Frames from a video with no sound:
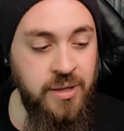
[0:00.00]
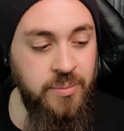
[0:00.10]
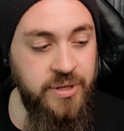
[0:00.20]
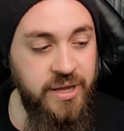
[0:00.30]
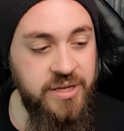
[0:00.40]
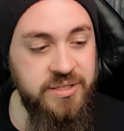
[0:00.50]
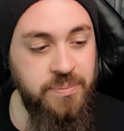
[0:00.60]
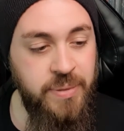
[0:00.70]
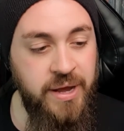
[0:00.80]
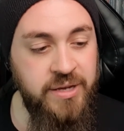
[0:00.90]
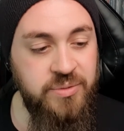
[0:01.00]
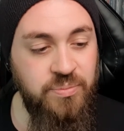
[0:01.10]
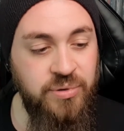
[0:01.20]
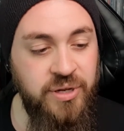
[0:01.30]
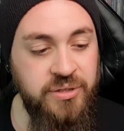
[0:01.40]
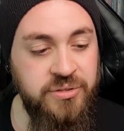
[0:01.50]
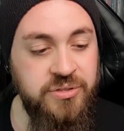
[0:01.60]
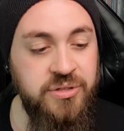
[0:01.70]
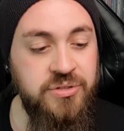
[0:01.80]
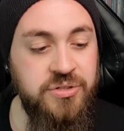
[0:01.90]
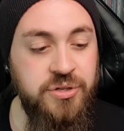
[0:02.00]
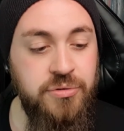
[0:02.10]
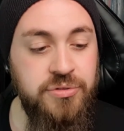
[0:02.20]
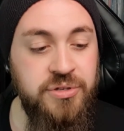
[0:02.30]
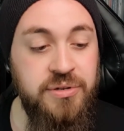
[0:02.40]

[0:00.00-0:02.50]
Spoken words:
But that is the band Blood-Soaked